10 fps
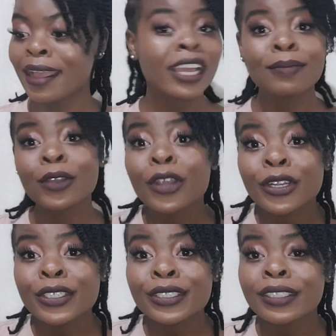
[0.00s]
I'm
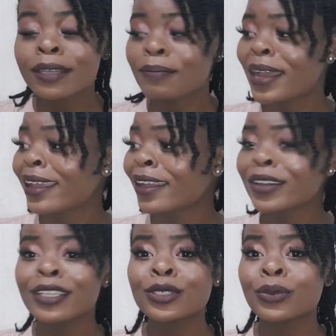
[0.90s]
cursed, my hair
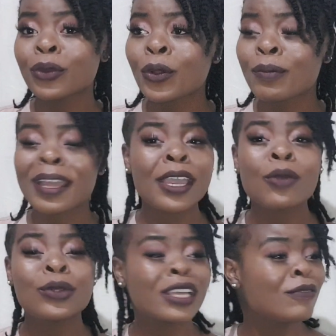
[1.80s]
doesn't grow, my hair
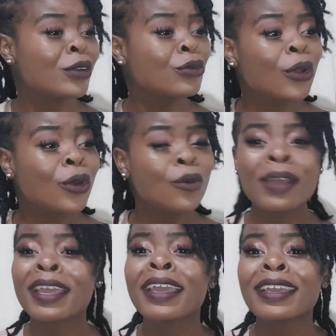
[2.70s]
will never grow,
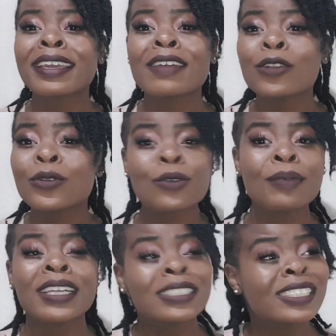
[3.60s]
my hair can never grow
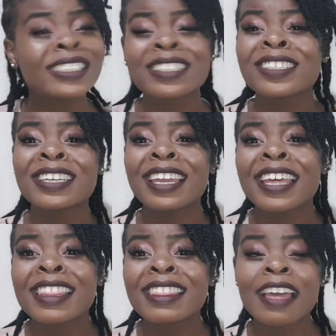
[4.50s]
past a certain
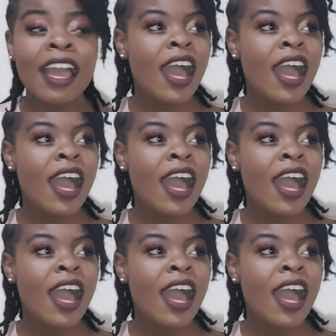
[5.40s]
length.